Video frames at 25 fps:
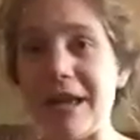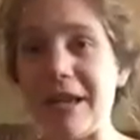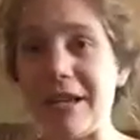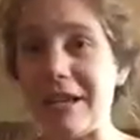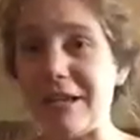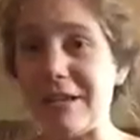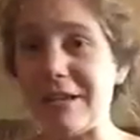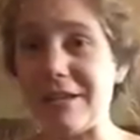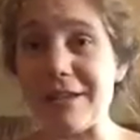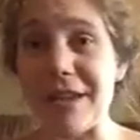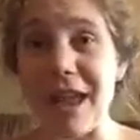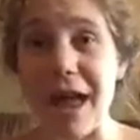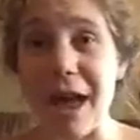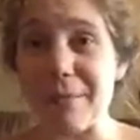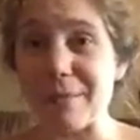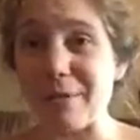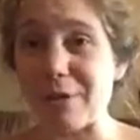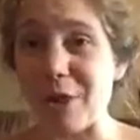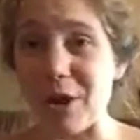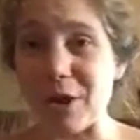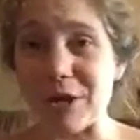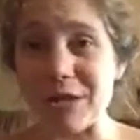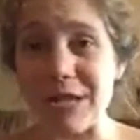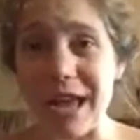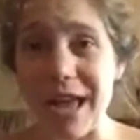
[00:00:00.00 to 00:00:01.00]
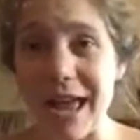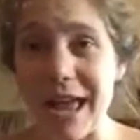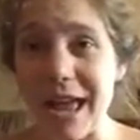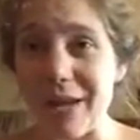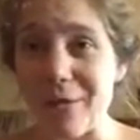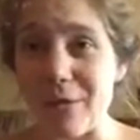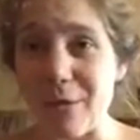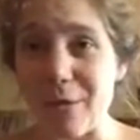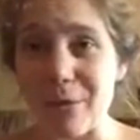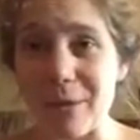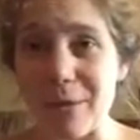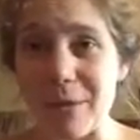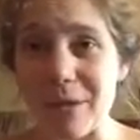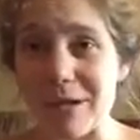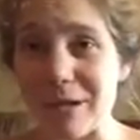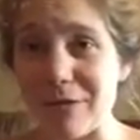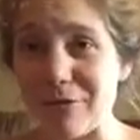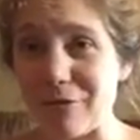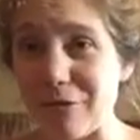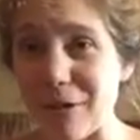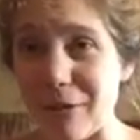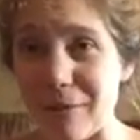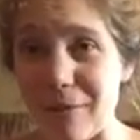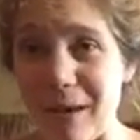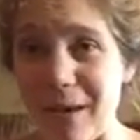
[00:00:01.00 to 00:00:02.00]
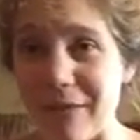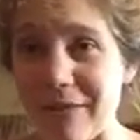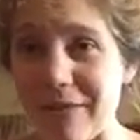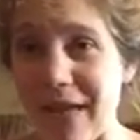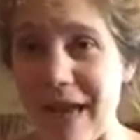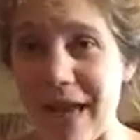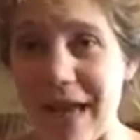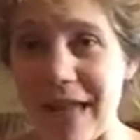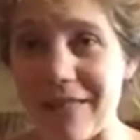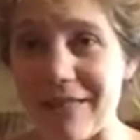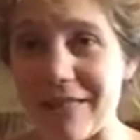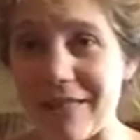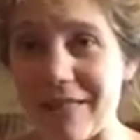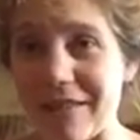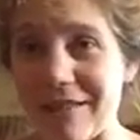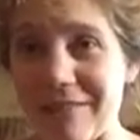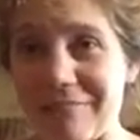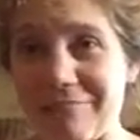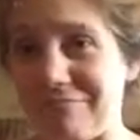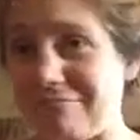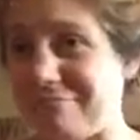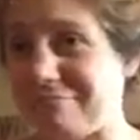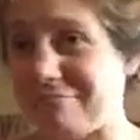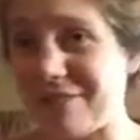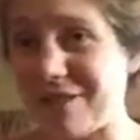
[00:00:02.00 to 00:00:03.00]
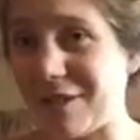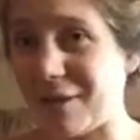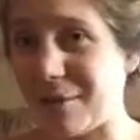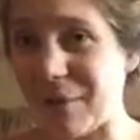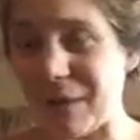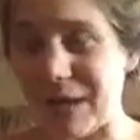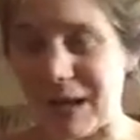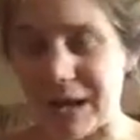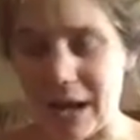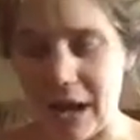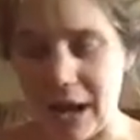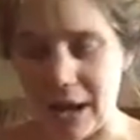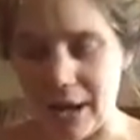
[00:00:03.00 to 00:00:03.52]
and he snaps all day. What would be different about that than sleeping at